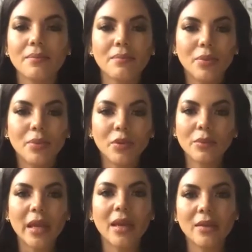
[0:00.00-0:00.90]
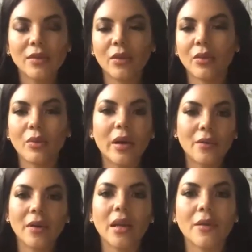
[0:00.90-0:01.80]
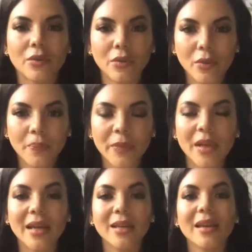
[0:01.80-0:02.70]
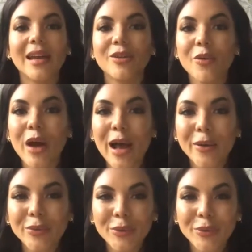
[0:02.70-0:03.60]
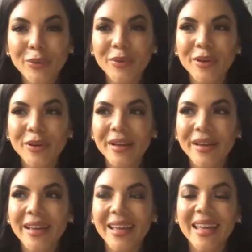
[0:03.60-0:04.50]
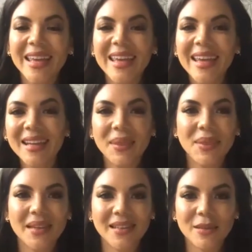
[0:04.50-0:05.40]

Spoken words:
put my hands on whatever I have to do, and I know how to do anything in the